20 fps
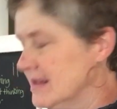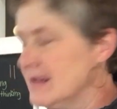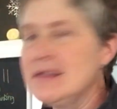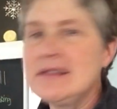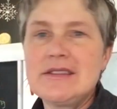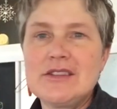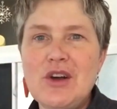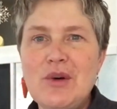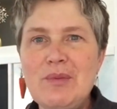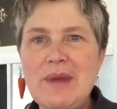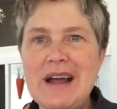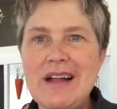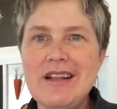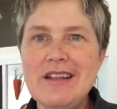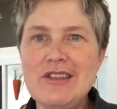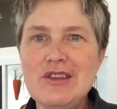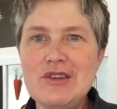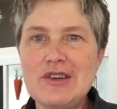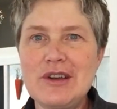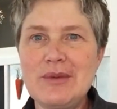So
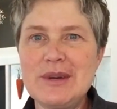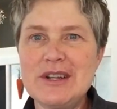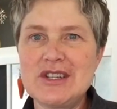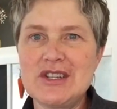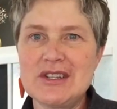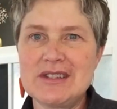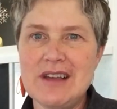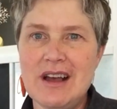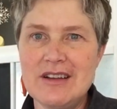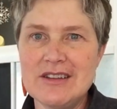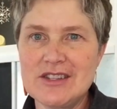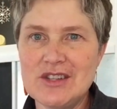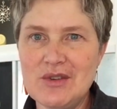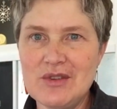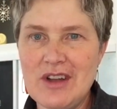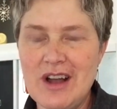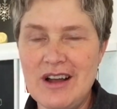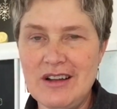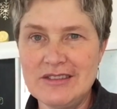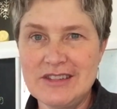Melaleuca, which is also
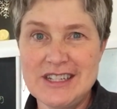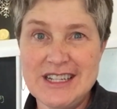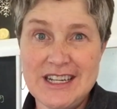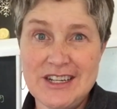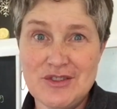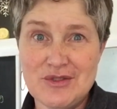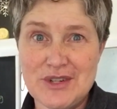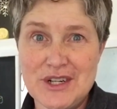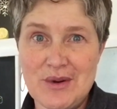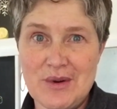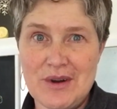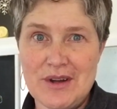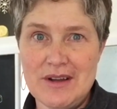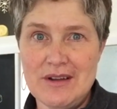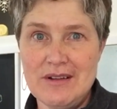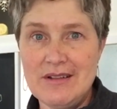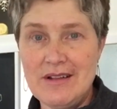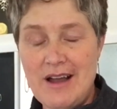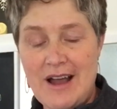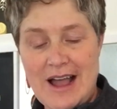called tea tree
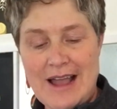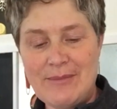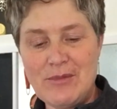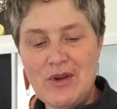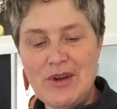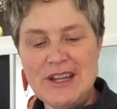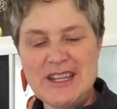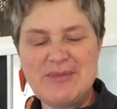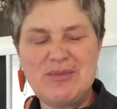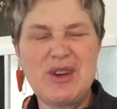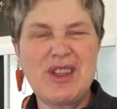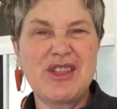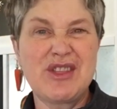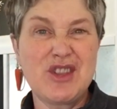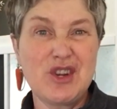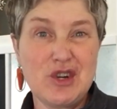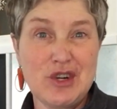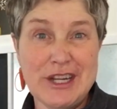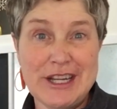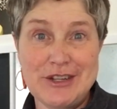oil, I'm going to put
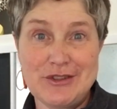30